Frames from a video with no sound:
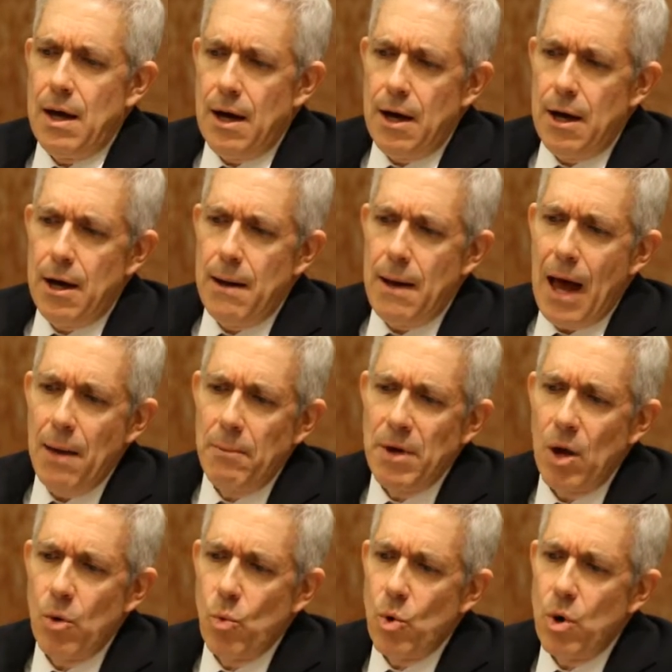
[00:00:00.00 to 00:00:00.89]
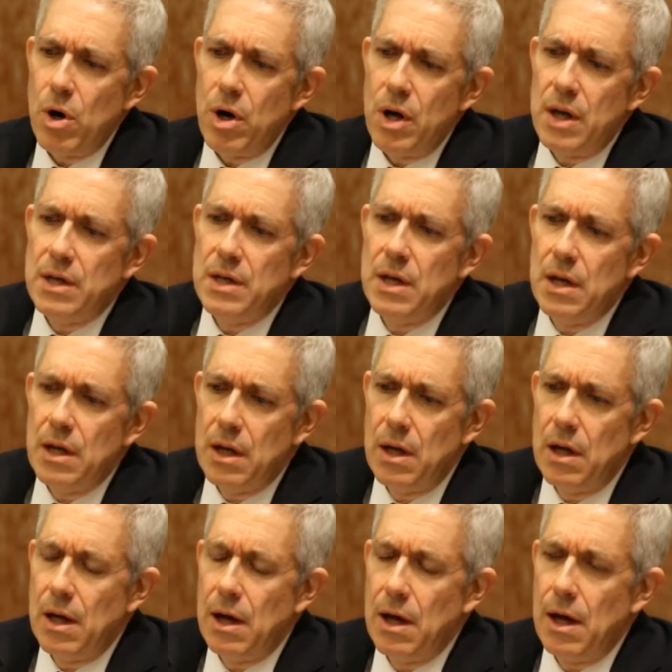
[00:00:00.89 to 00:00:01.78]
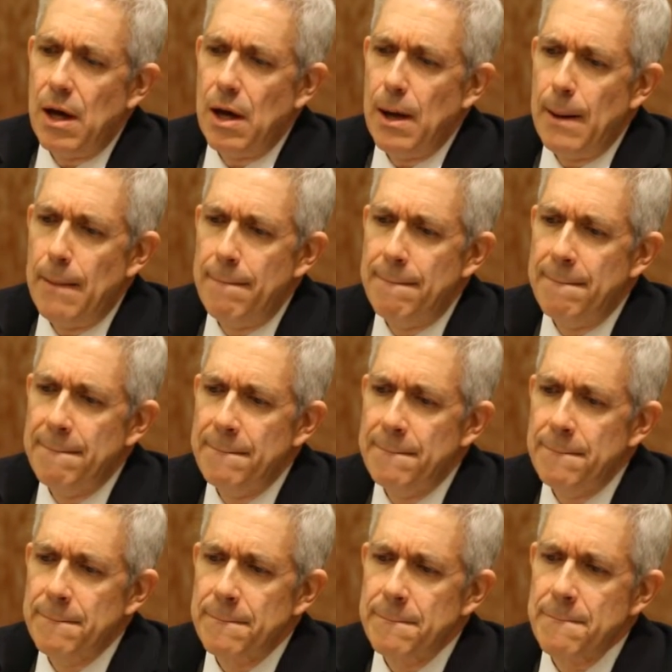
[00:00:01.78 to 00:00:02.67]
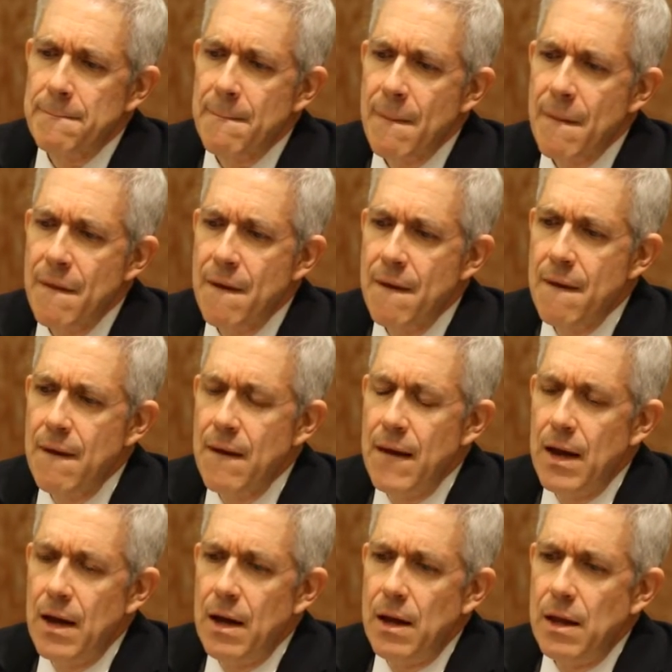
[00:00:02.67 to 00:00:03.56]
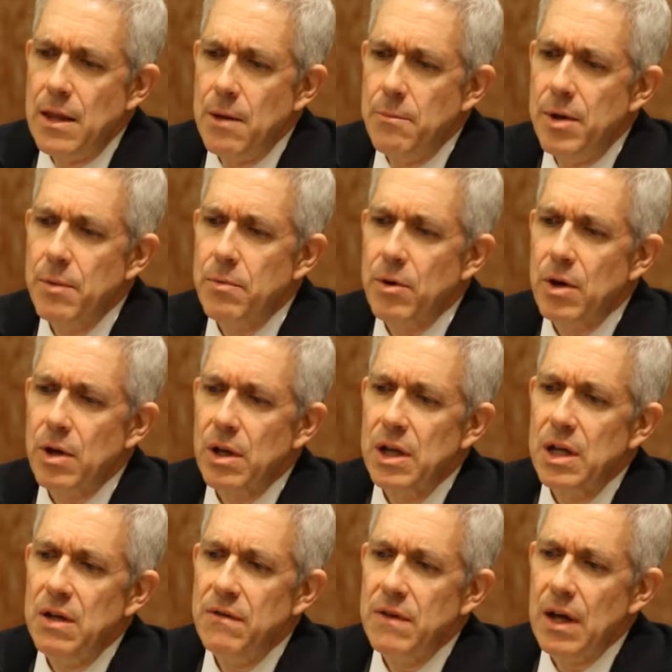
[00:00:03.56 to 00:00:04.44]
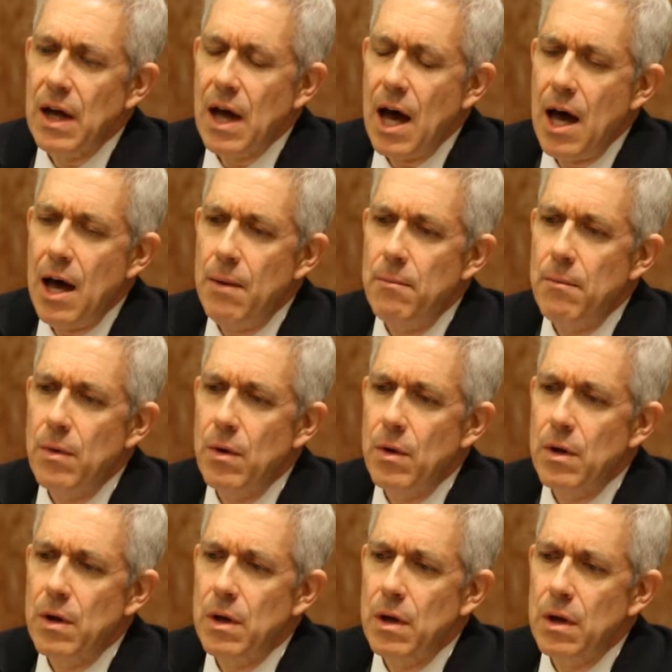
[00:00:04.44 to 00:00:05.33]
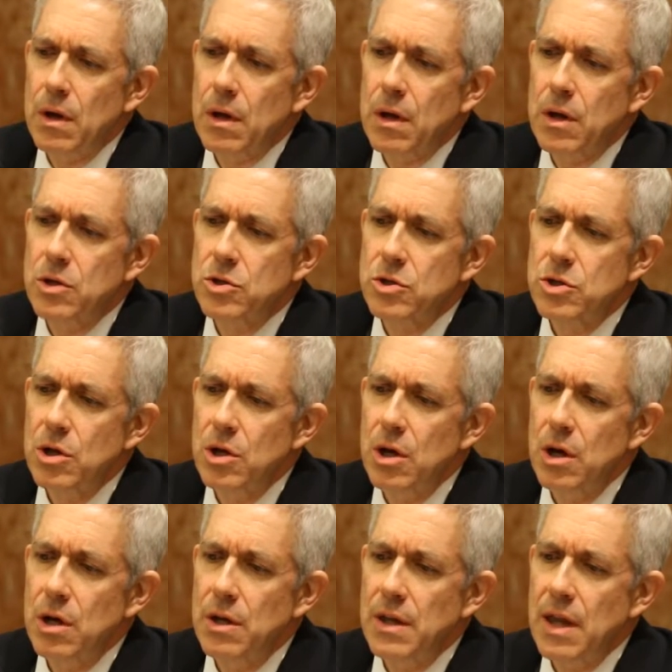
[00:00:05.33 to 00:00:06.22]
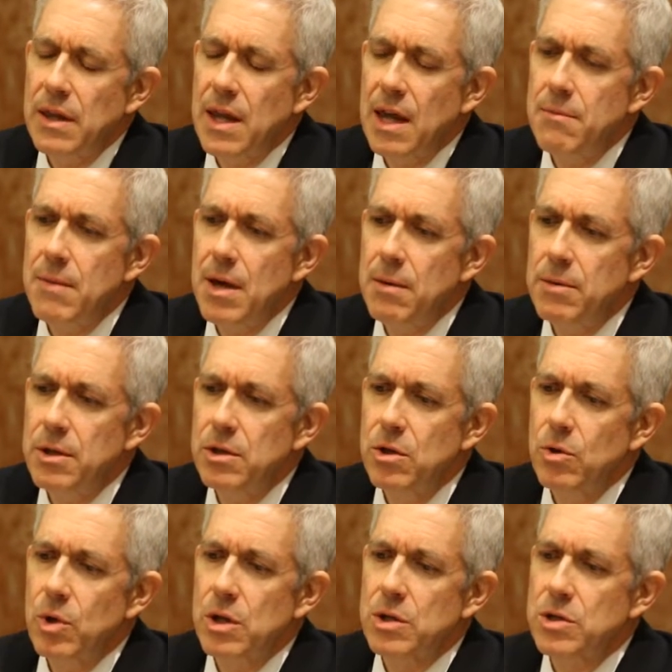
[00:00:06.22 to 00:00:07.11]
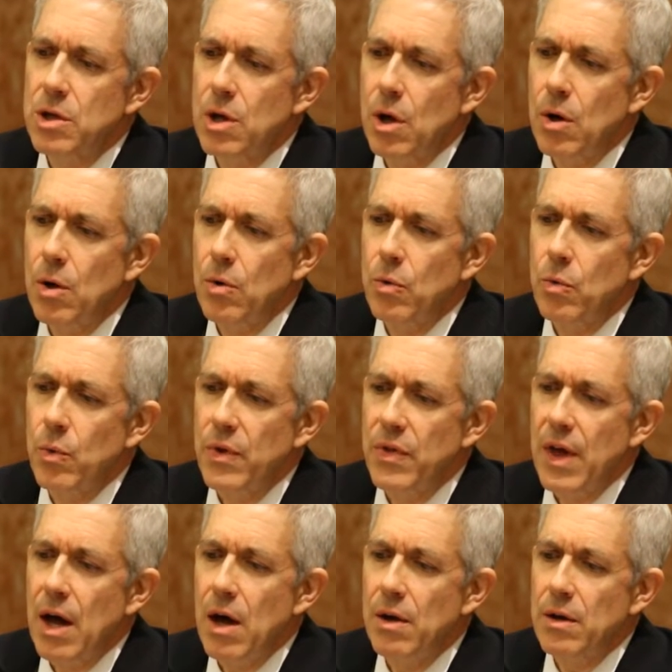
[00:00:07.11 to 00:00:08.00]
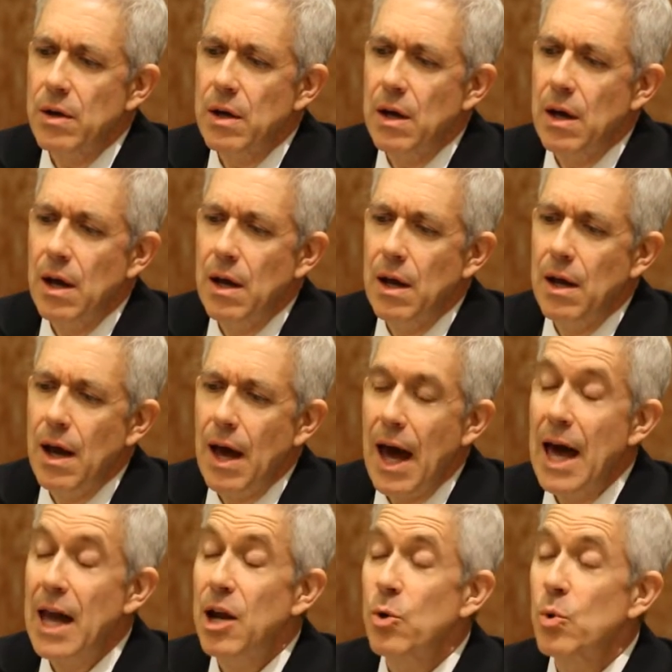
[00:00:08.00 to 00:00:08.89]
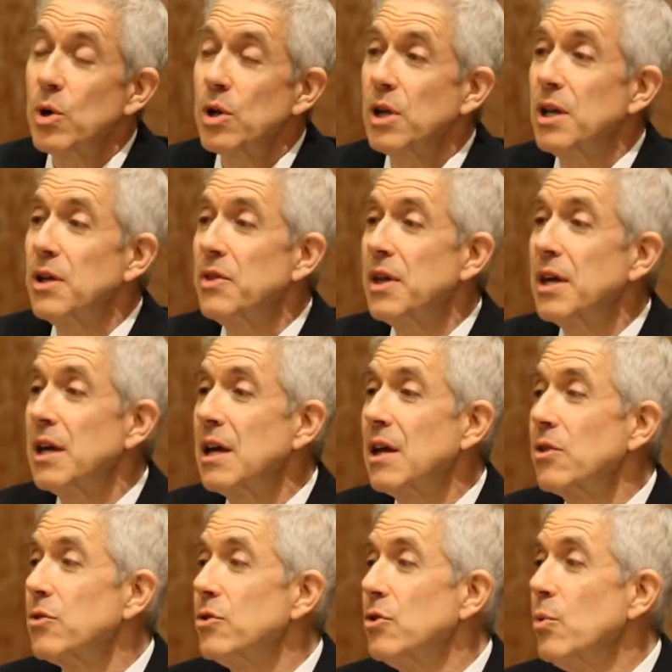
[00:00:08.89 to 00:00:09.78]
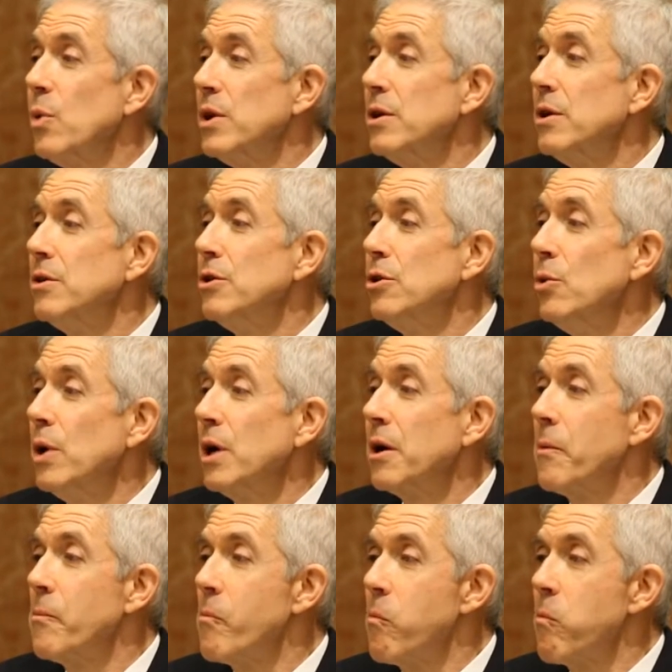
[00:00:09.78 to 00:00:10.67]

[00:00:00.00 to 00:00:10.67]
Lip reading: I'm not worried that people are leaving. I'm concerned that they may be doing so without adequately thinking through what they're doing.